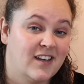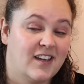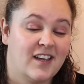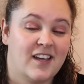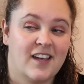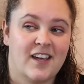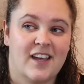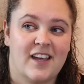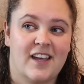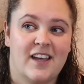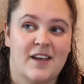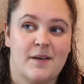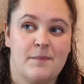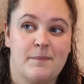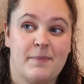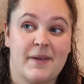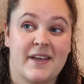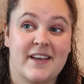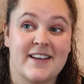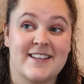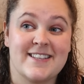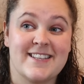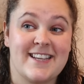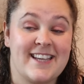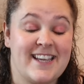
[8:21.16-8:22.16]

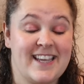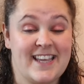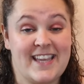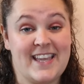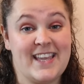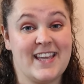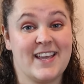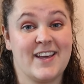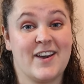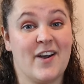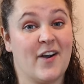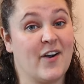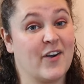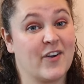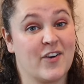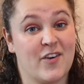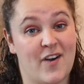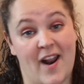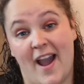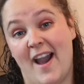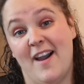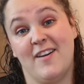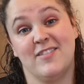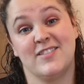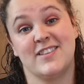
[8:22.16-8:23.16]
because he got
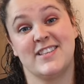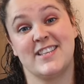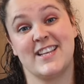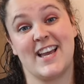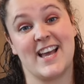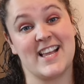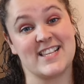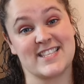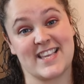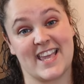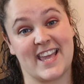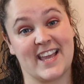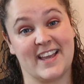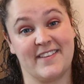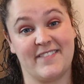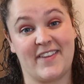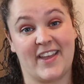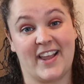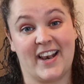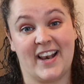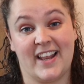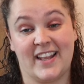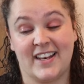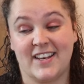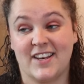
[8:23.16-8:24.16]
crowned as King of
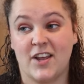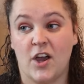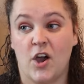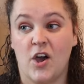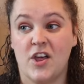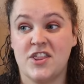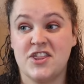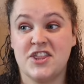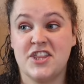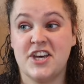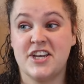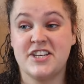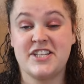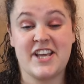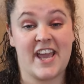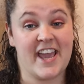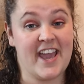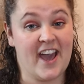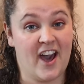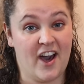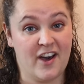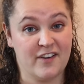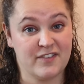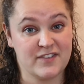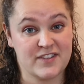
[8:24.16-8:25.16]
England the day
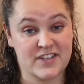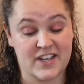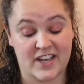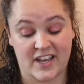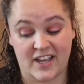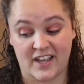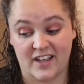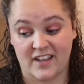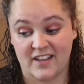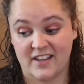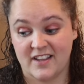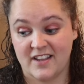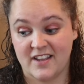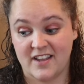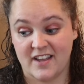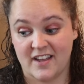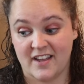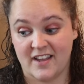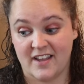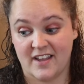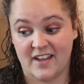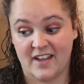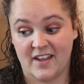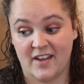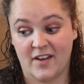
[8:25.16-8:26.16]
after,
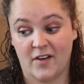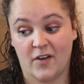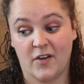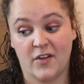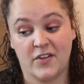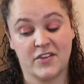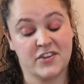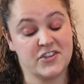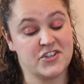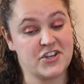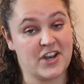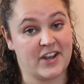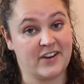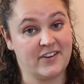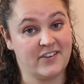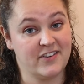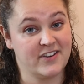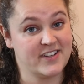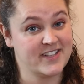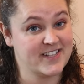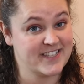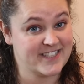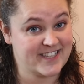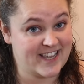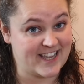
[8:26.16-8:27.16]
on
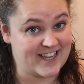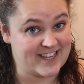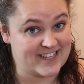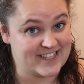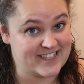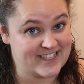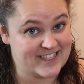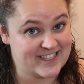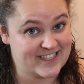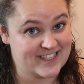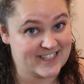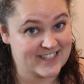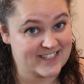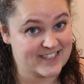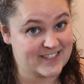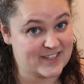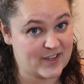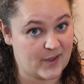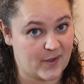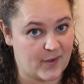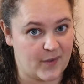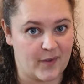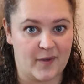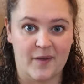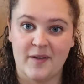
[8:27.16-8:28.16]
January the 6th.
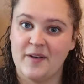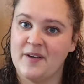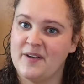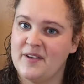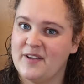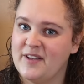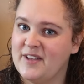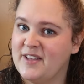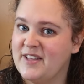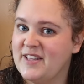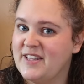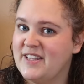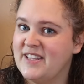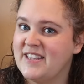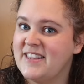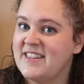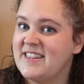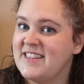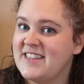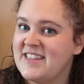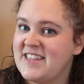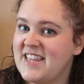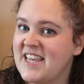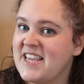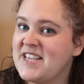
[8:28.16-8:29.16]
So
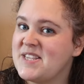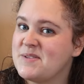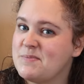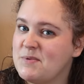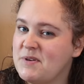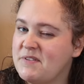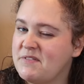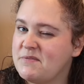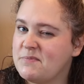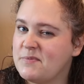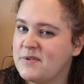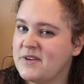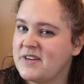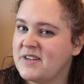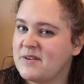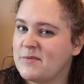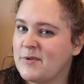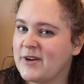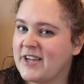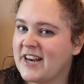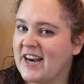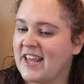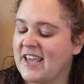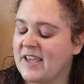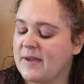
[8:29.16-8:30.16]
things moved pretty
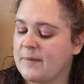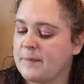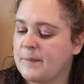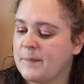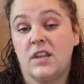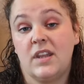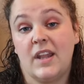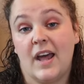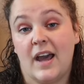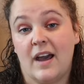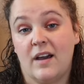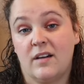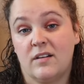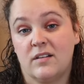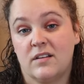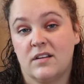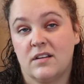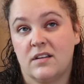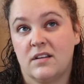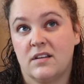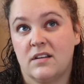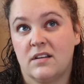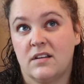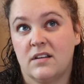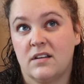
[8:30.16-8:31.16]
quickly. Now,
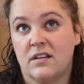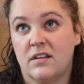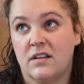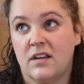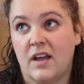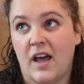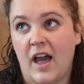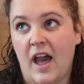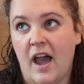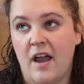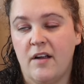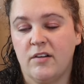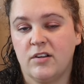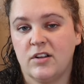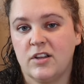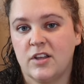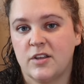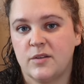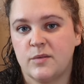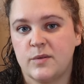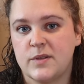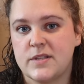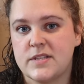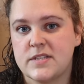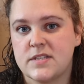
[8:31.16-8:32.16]
Harold
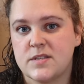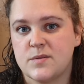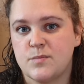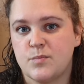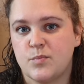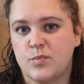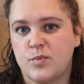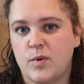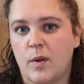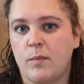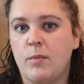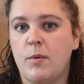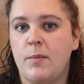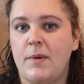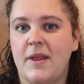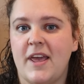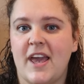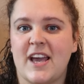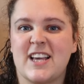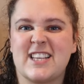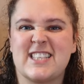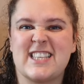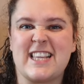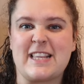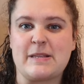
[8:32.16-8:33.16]
Godwinson probably
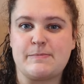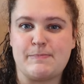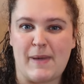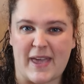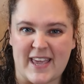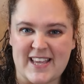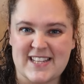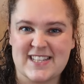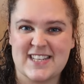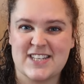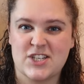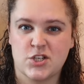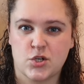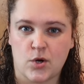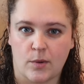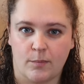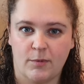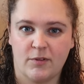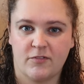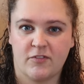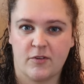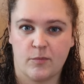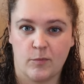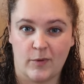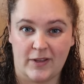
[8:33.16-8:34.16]
expected
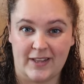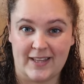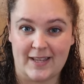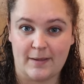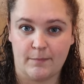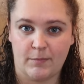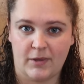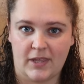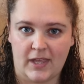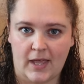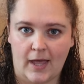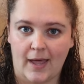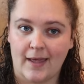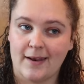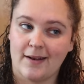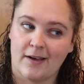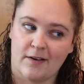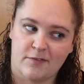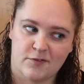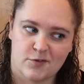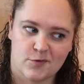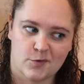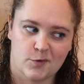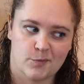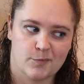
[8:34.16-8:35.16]
trouble from William. He had,
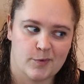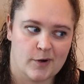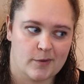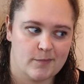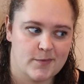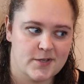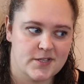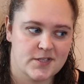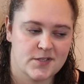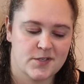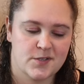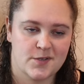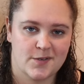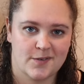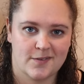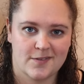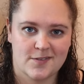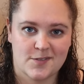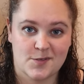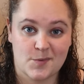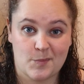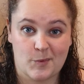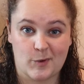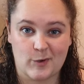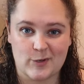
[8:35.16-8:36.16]
after all, promised to
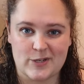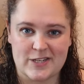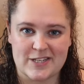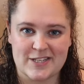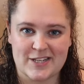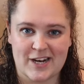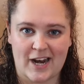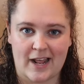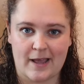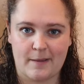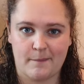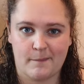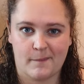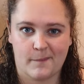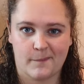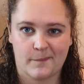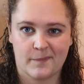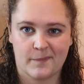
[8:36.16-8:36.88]
support his claim.